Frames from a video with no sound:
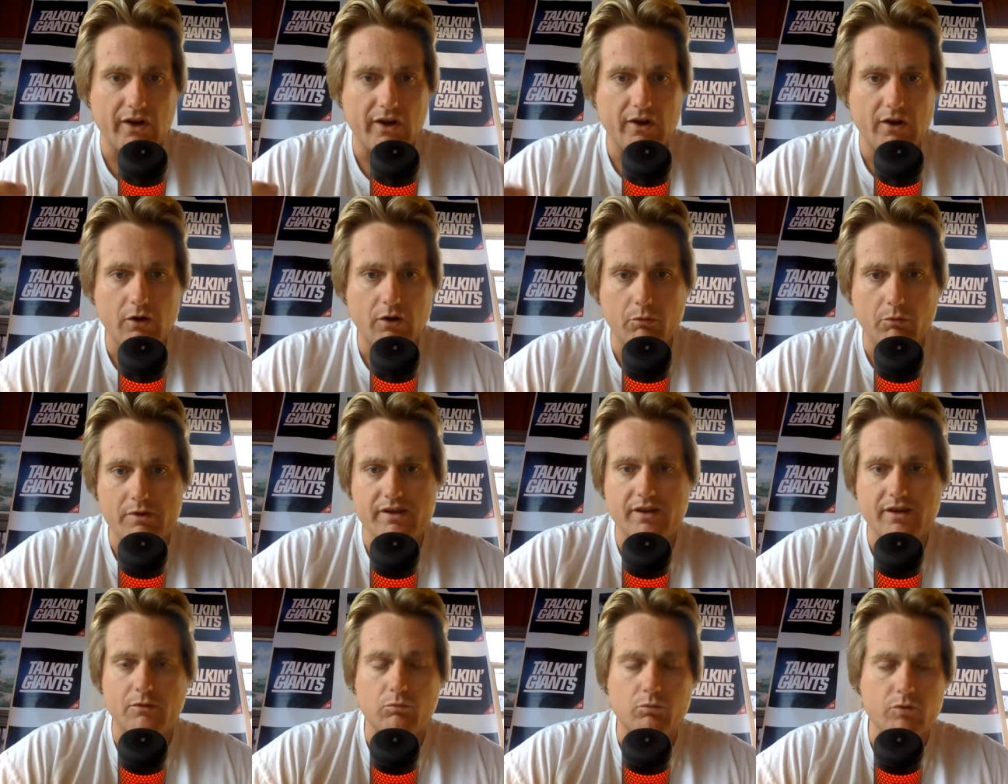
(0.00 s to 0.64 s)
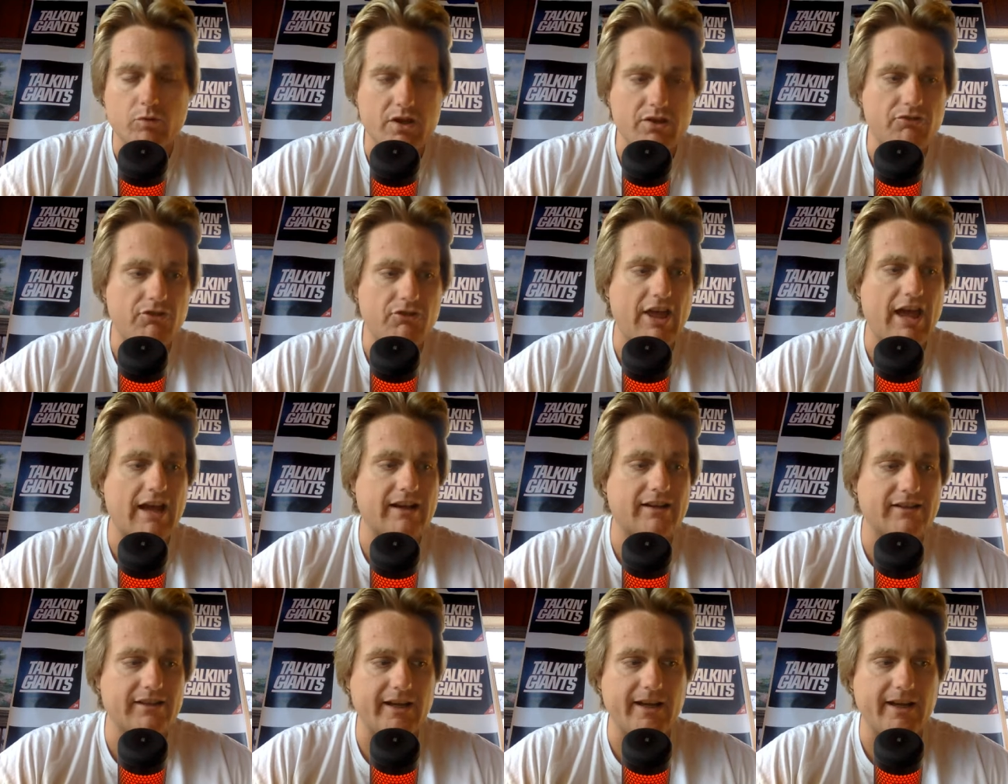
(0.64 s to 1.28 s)
we can win
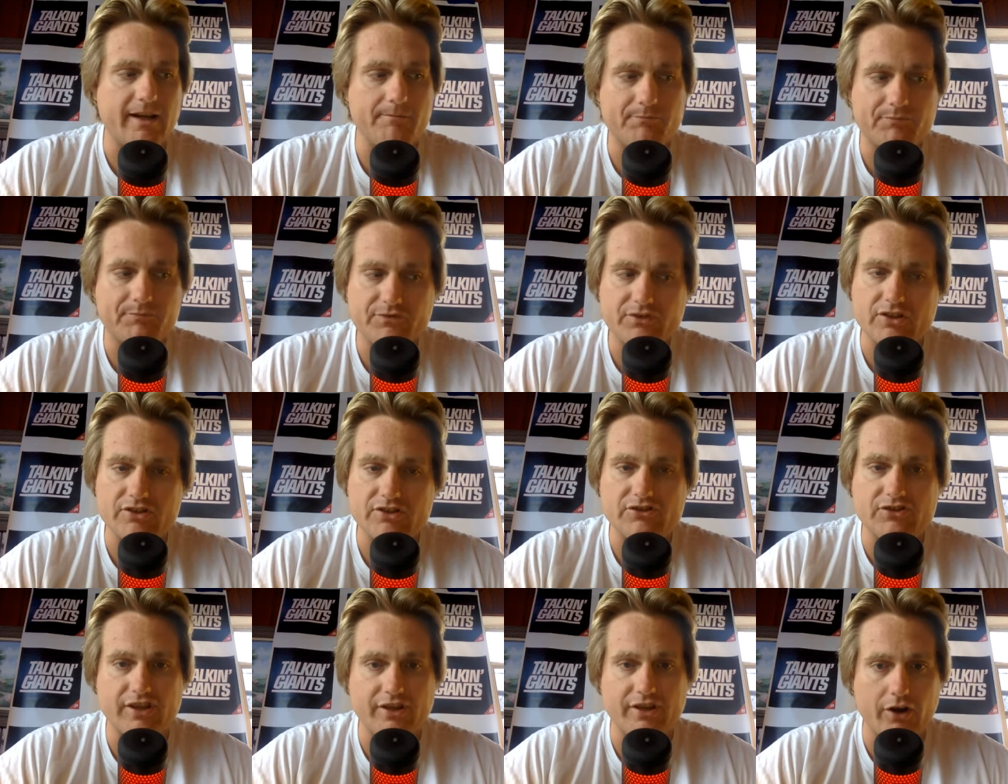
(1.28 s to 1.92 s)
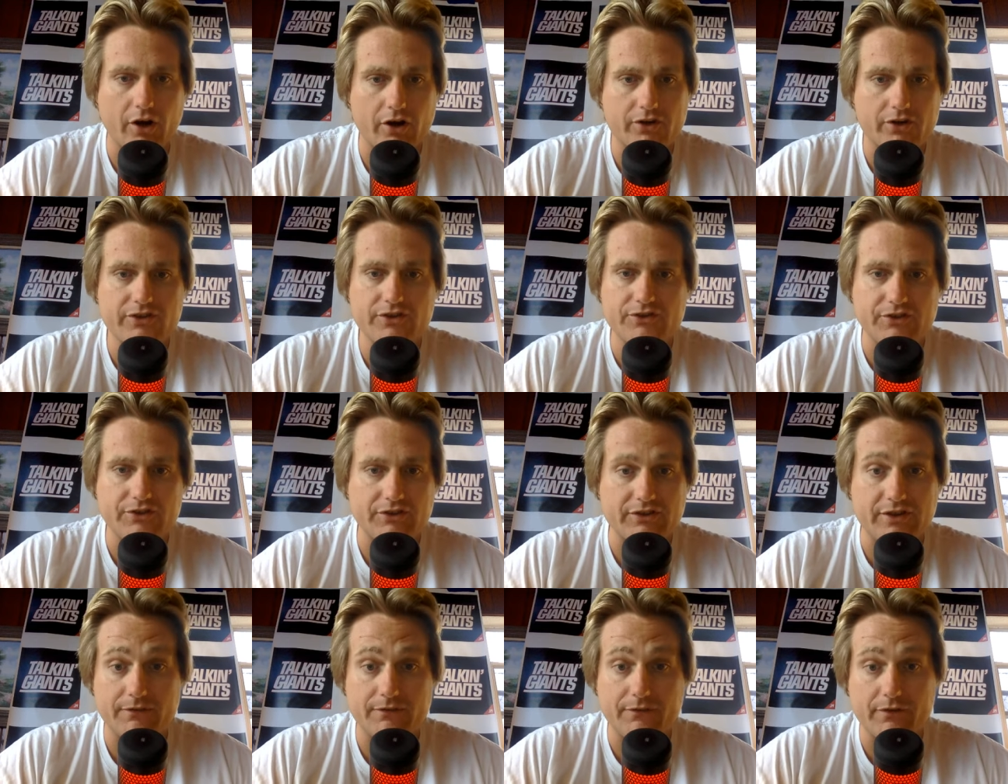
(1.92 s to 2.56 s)
that game. The Seahawks is a
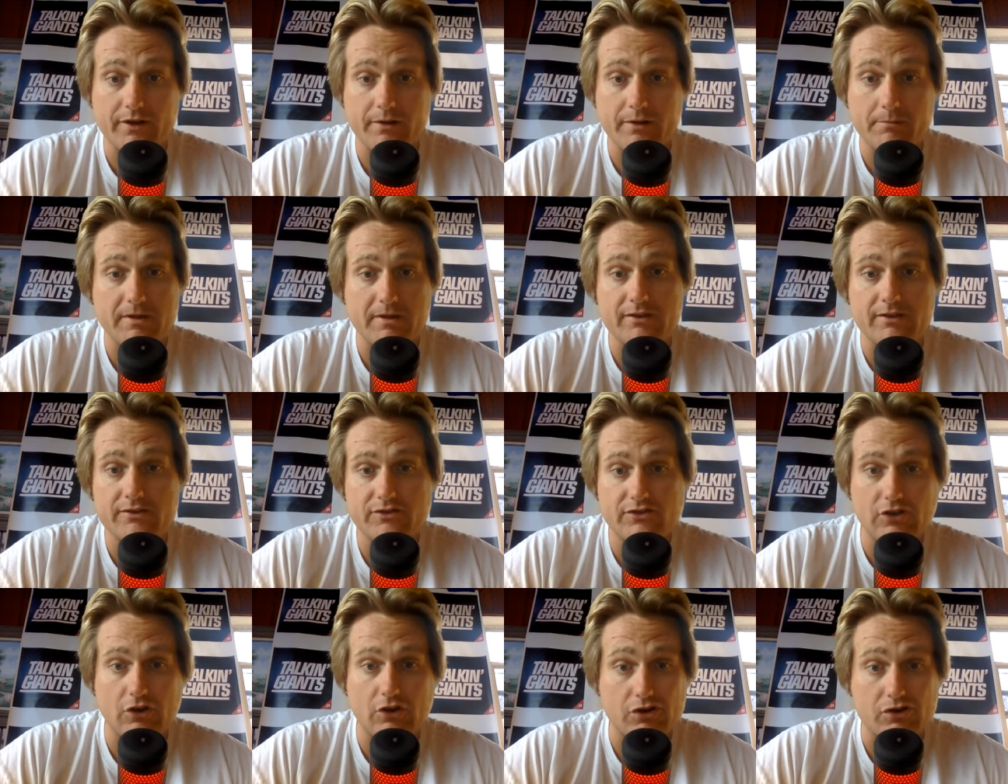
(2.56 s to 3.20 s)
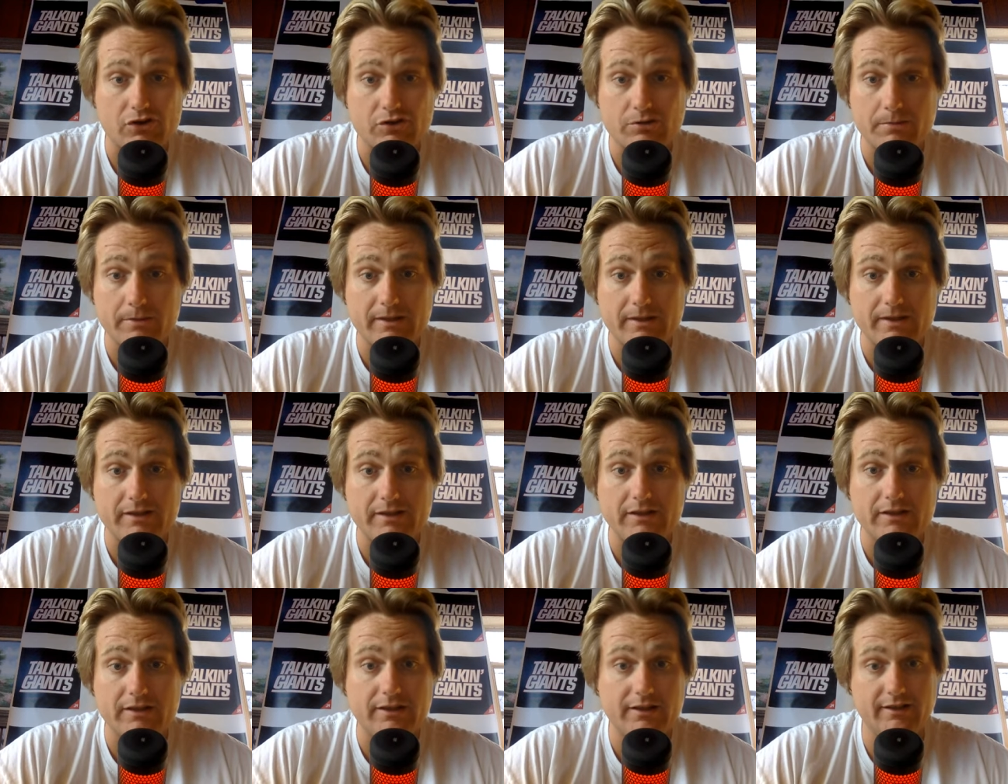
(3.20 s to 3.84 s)
different. I mean, Seahawks have been
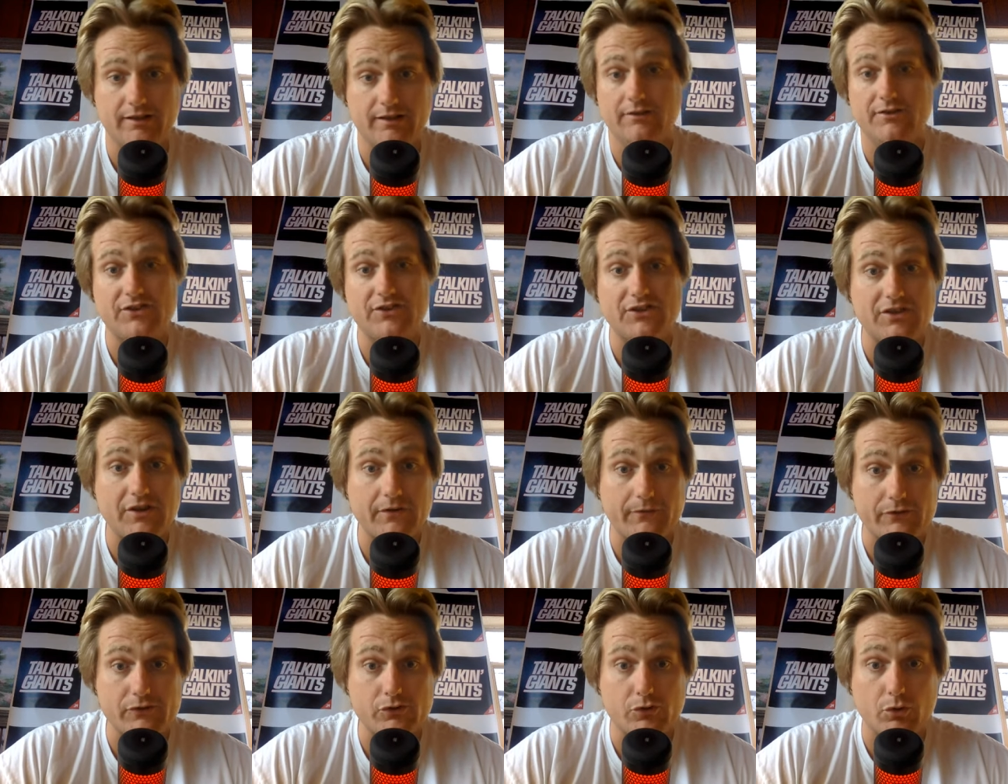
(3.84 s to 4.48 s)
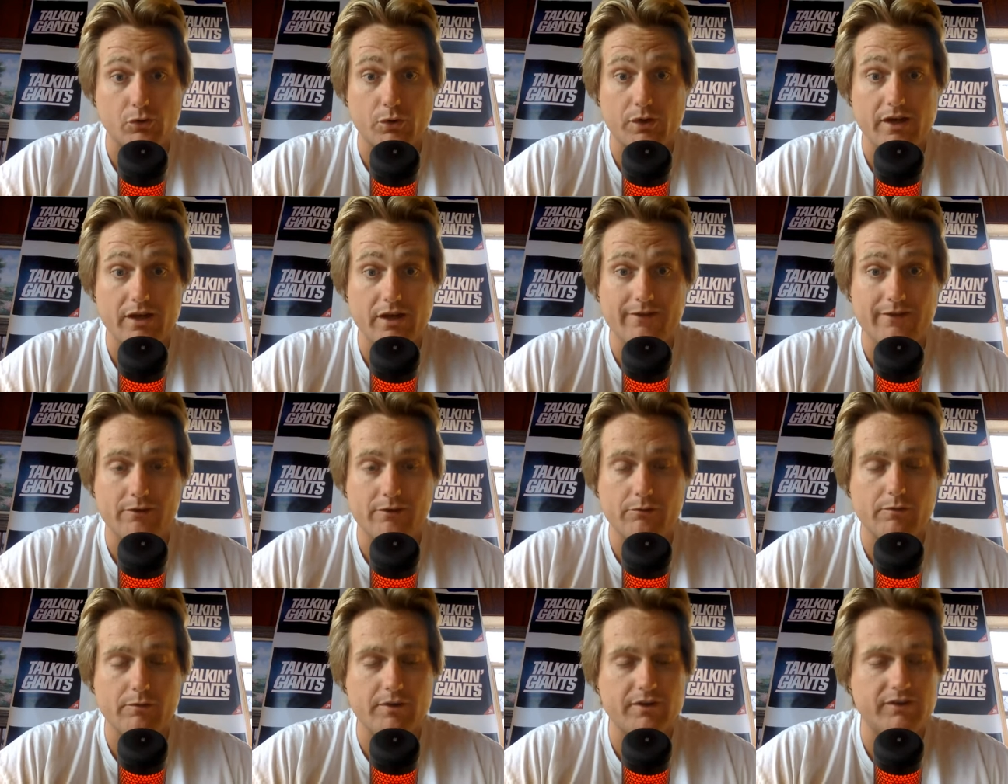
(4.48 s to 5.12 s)
a, you know it's a different story
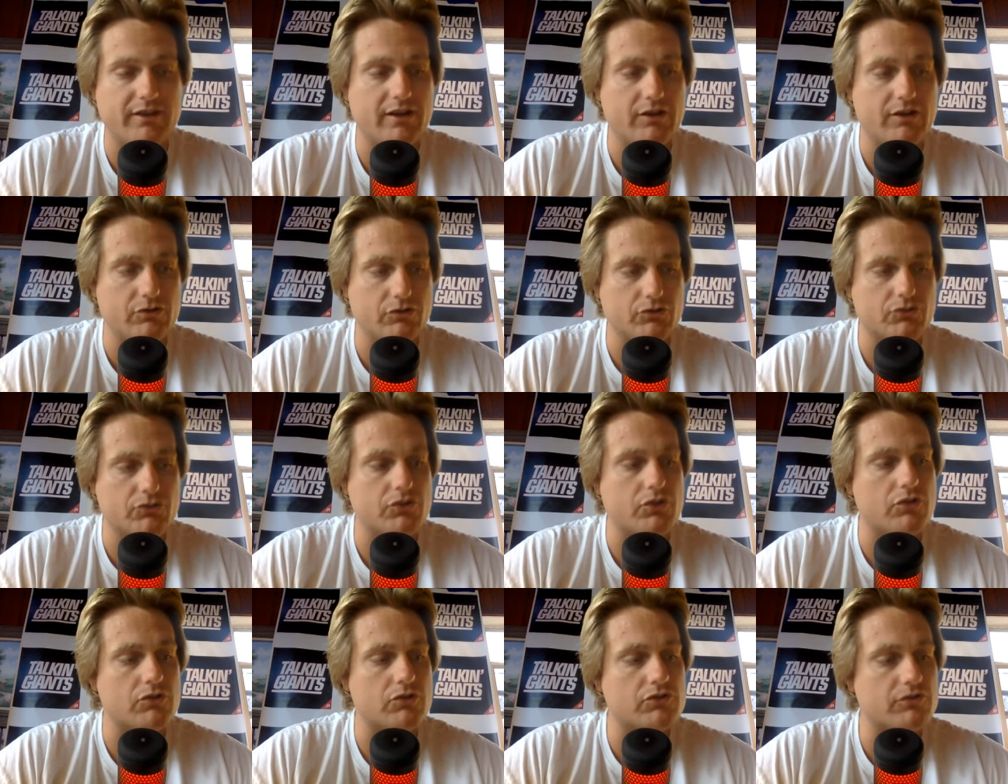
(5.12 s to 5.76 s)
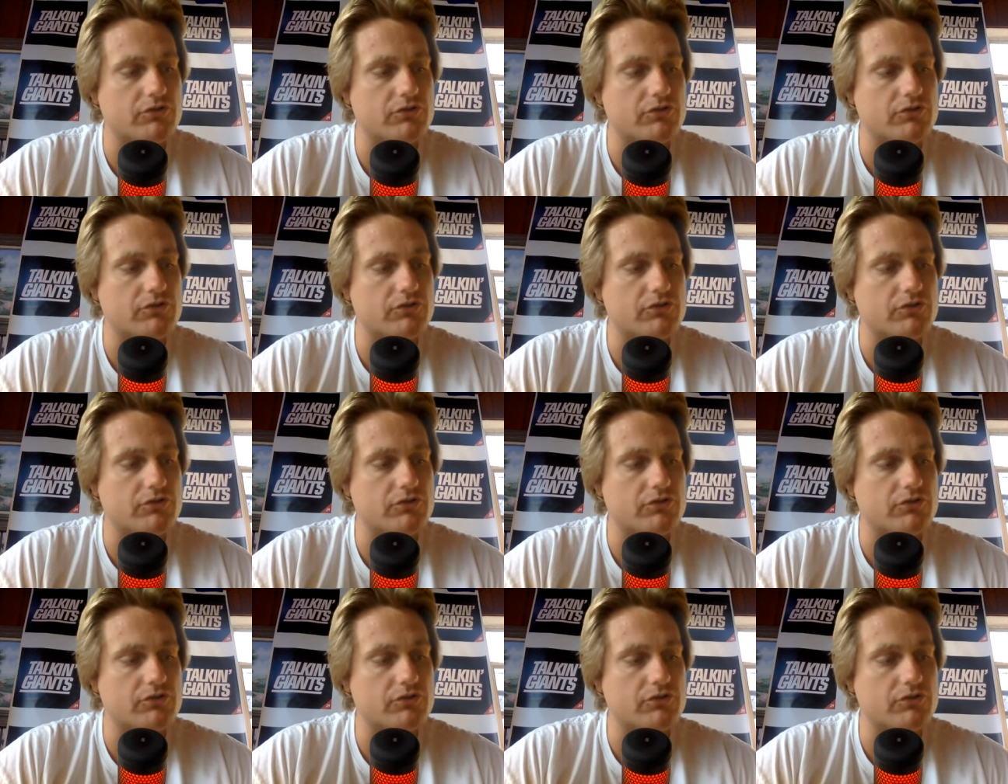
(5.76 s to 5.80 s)
even with Daniel Jones.